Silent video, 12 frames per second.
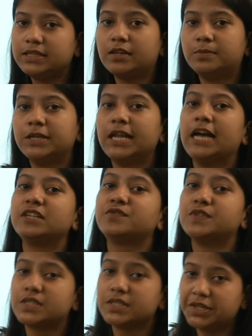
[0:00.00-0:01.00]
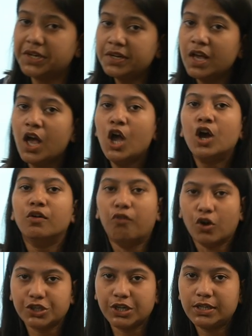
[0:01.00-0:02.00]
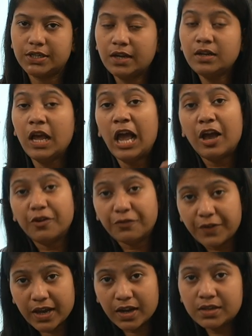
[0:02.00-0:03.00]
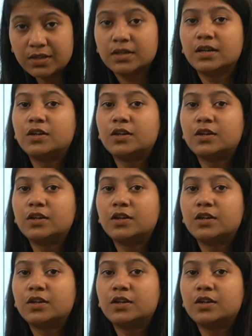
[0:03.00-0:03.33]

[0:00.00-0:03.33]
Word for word: Sitharaman has visited Washington where